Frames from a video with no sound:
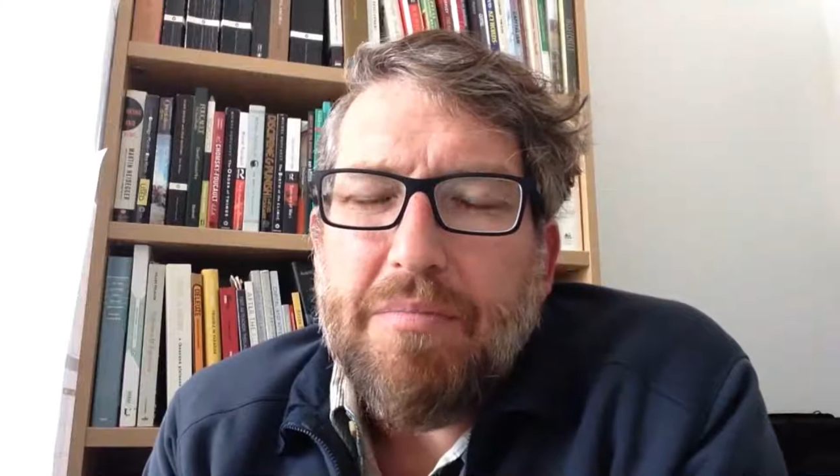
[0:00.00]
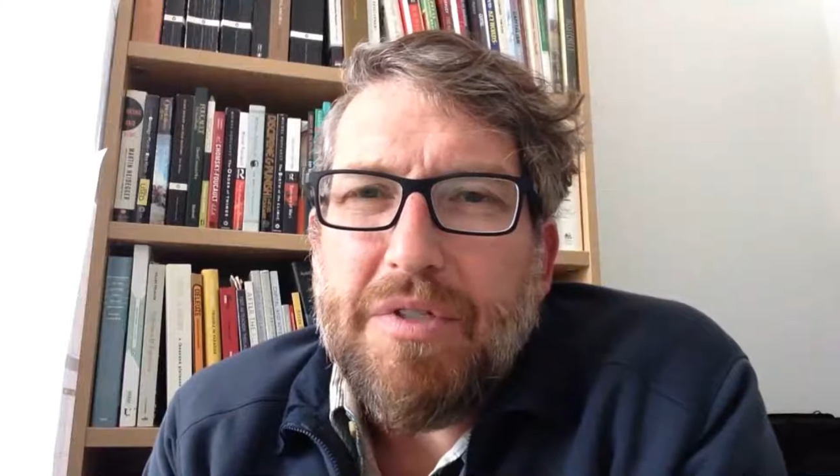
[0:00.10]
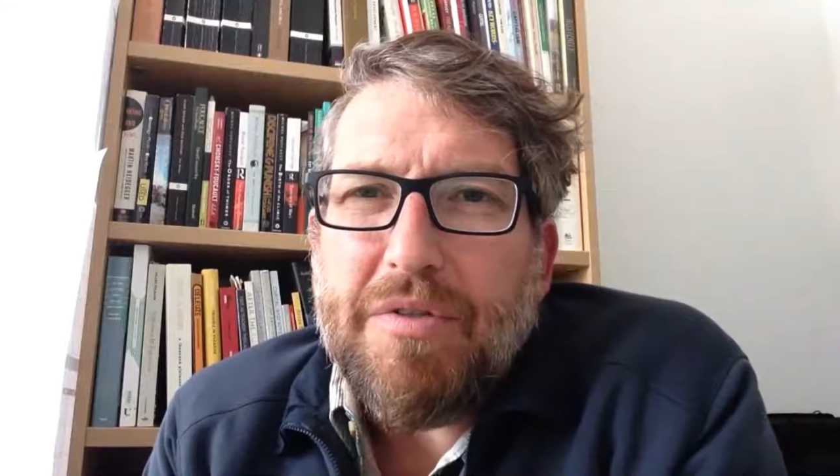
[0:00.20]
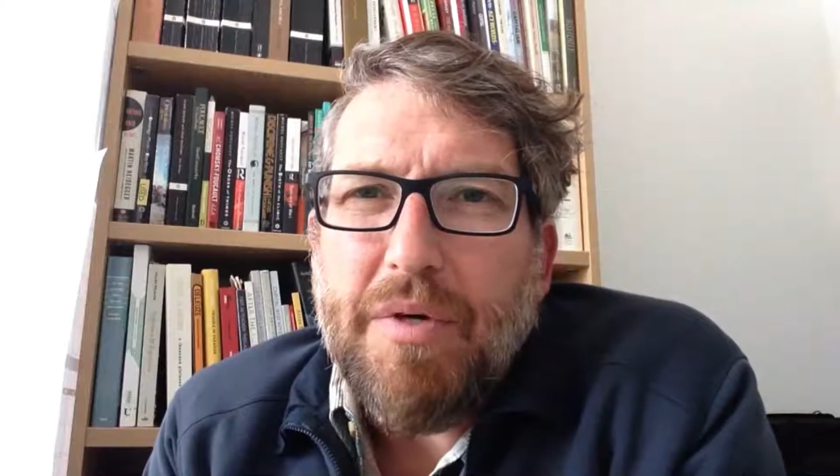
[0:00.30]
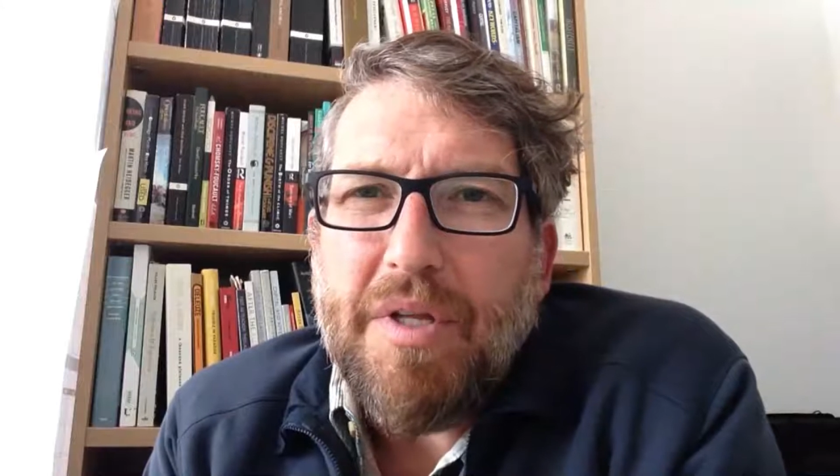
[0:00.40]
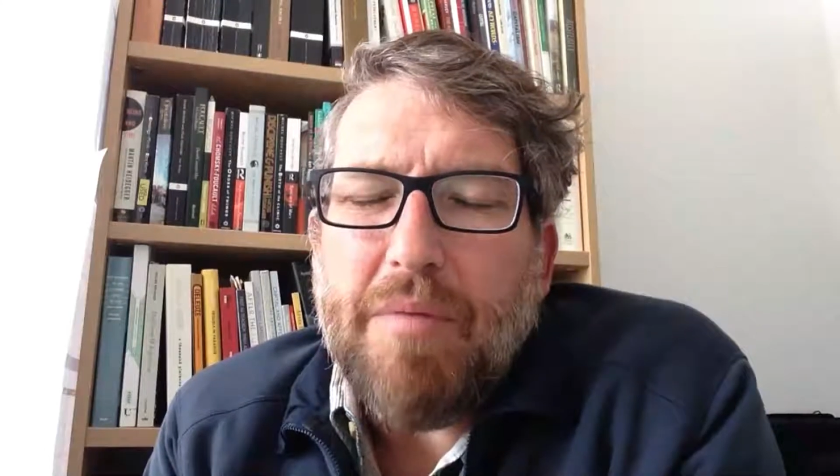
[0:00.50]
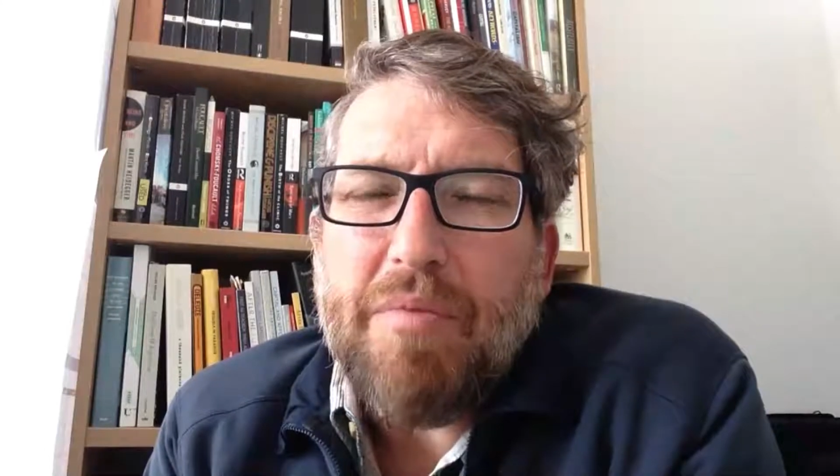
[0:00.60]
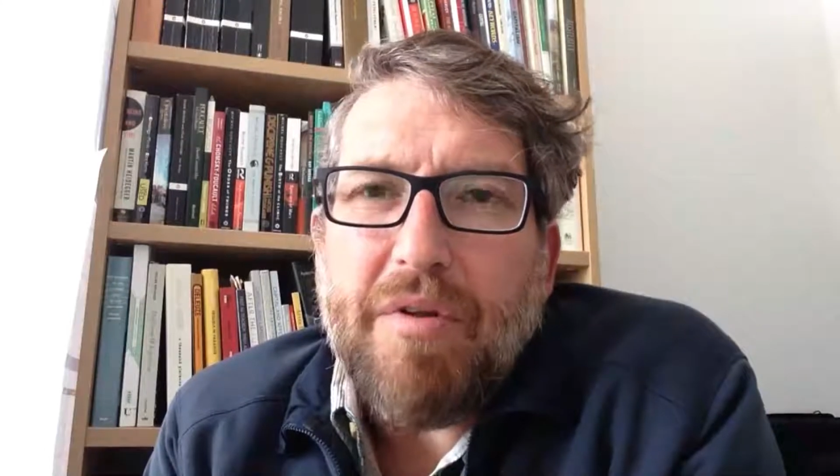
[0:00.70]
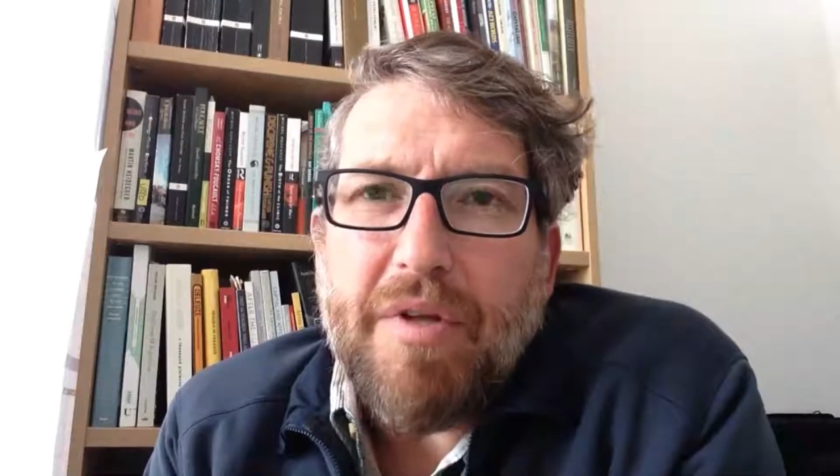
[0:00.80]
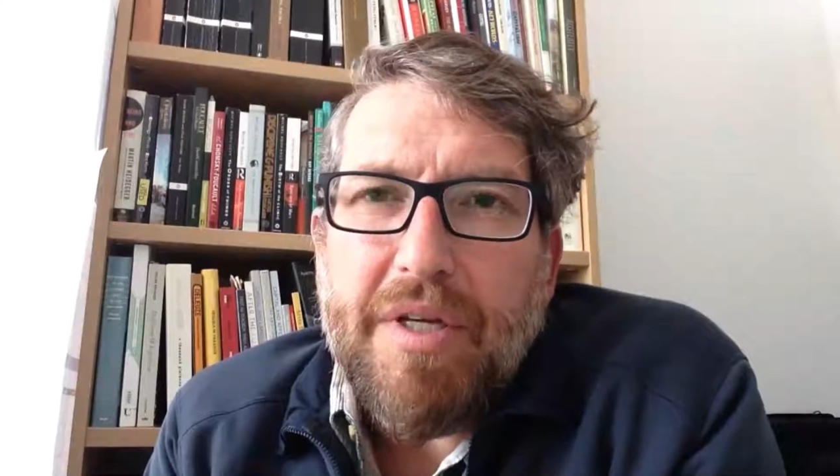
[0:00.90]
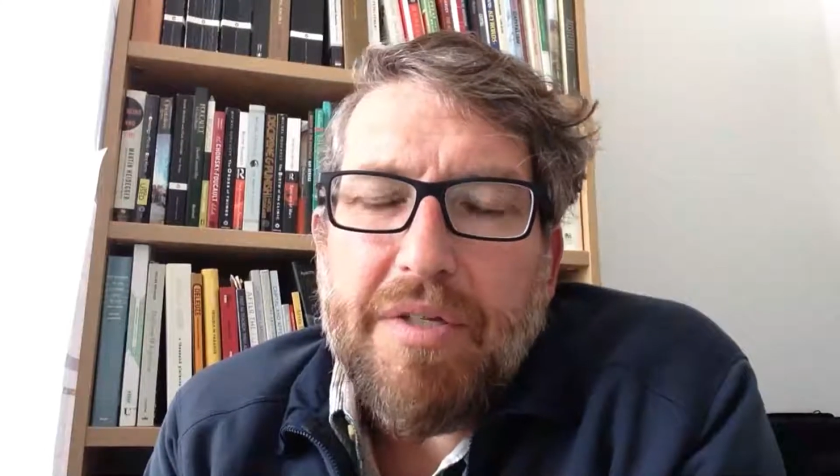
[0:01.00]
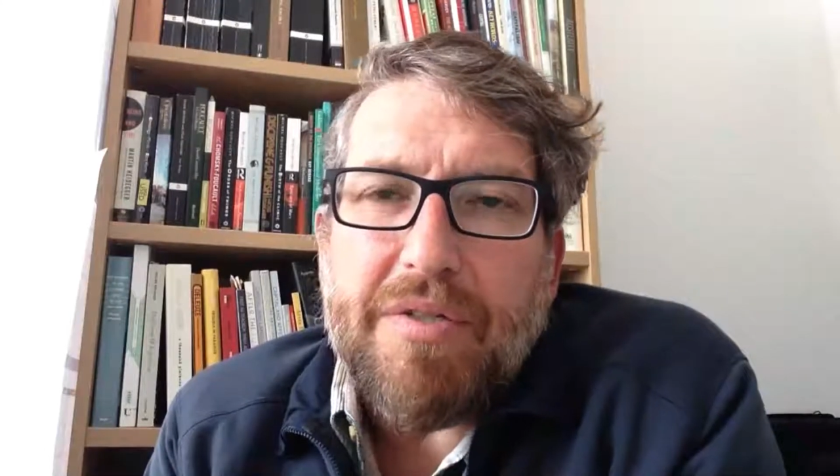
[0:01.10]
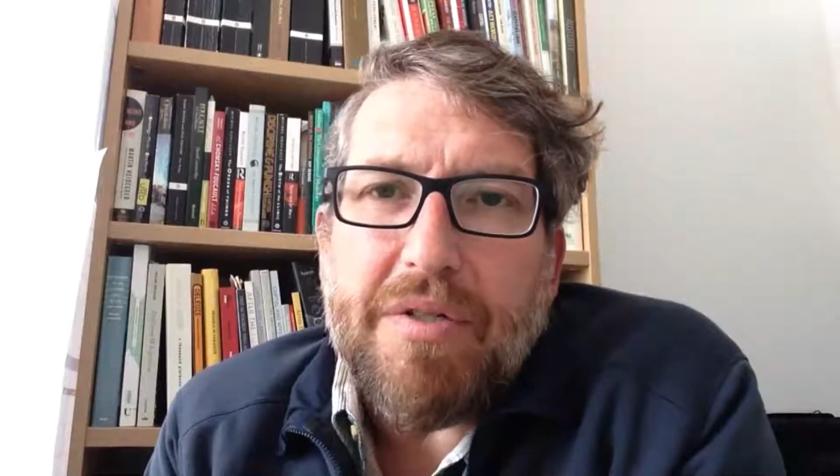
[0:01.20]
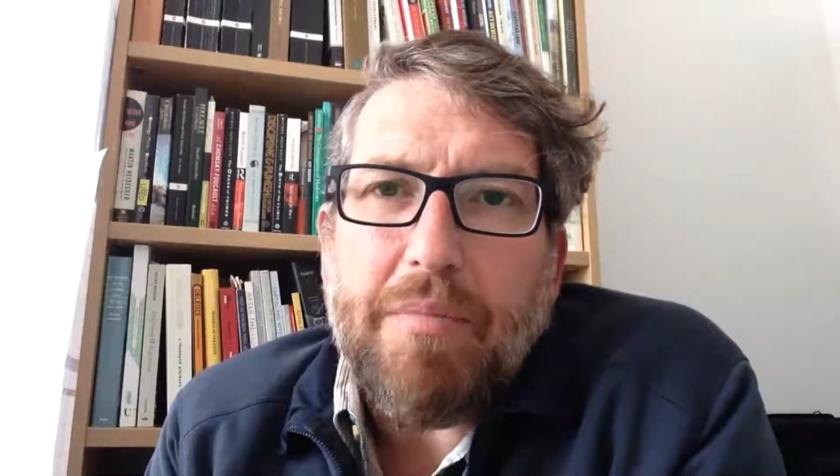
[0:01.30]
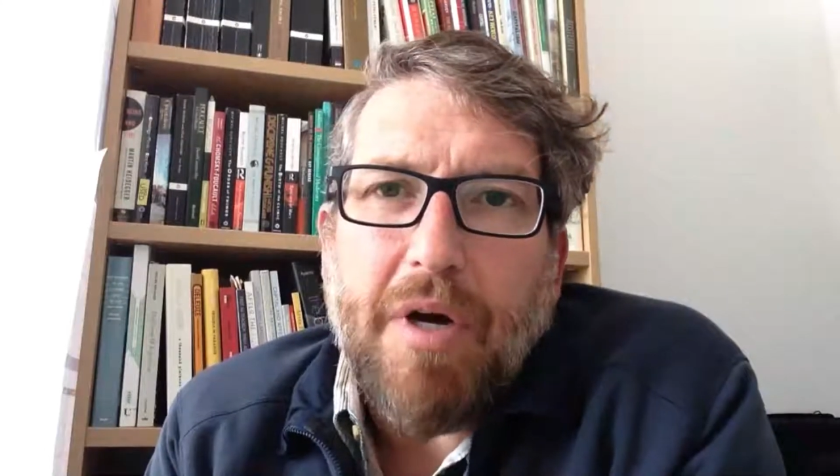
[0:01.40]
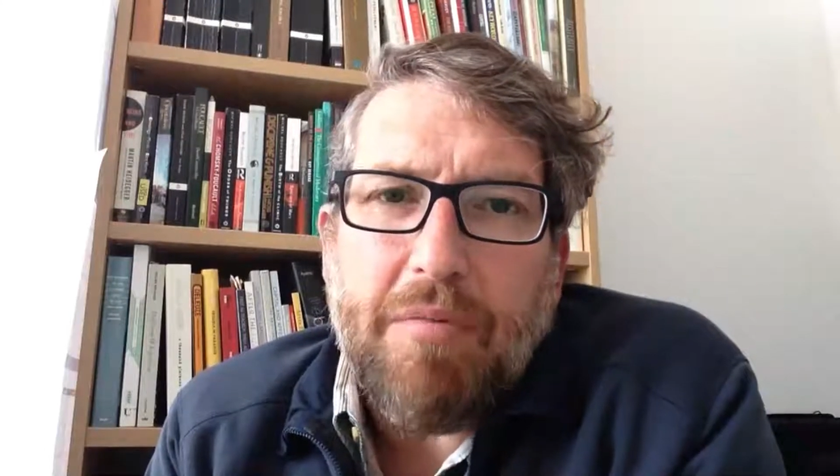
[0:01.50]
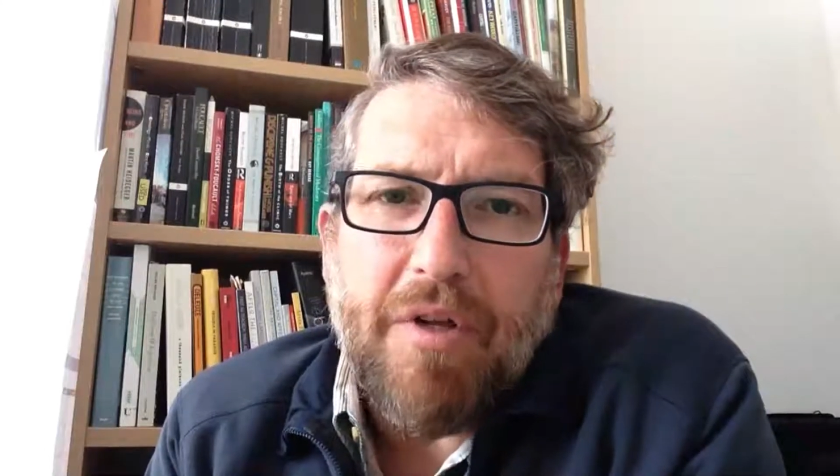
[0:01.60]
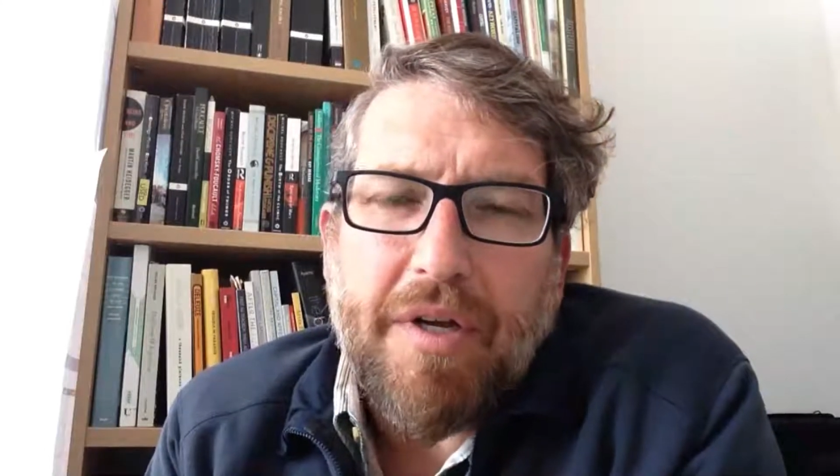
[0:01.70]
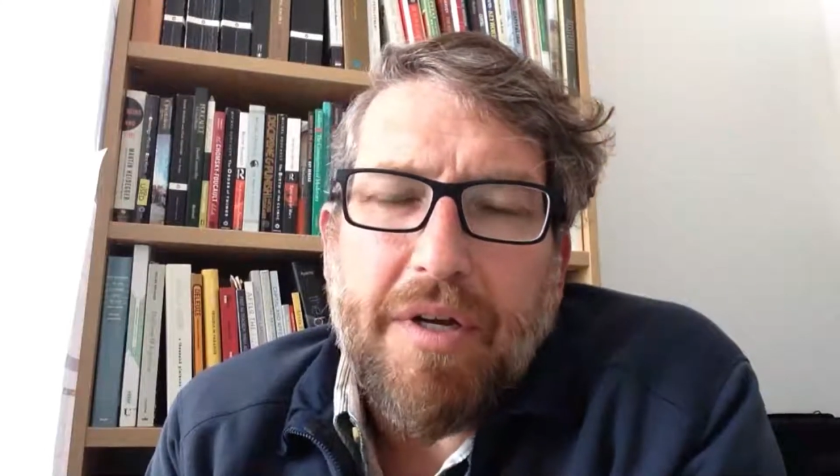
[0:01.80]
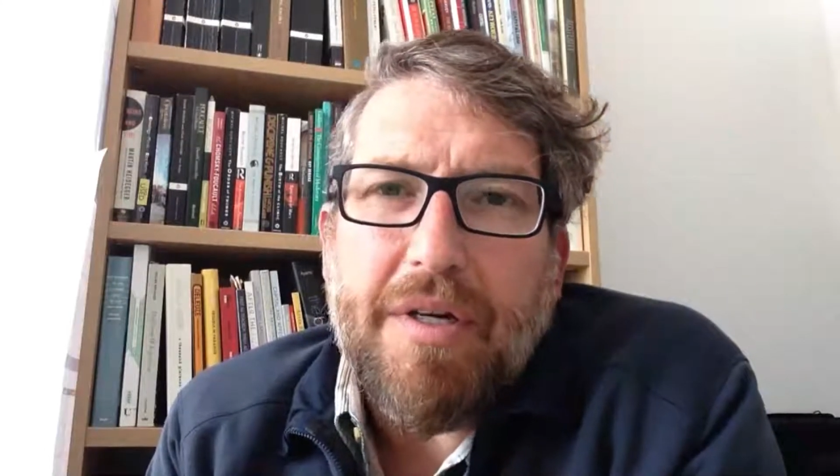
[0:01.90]
between the police, the
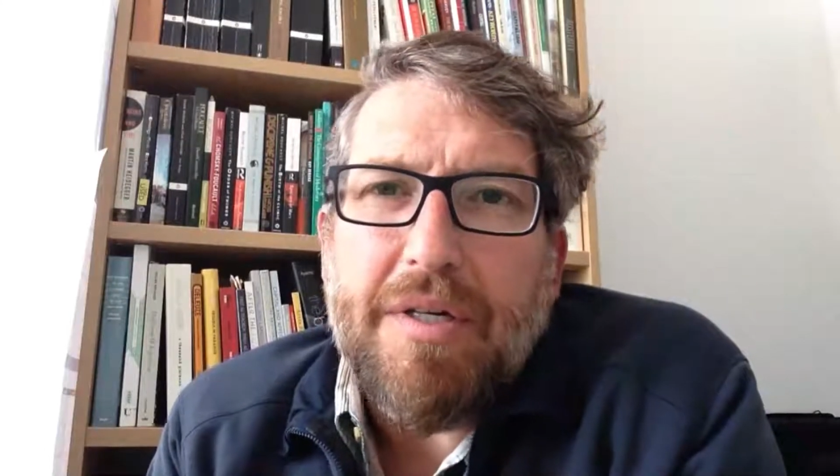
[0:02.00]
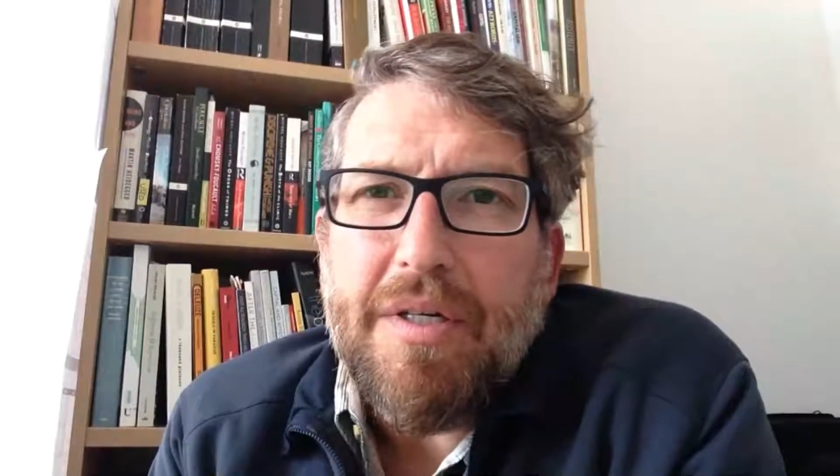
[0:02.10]
public,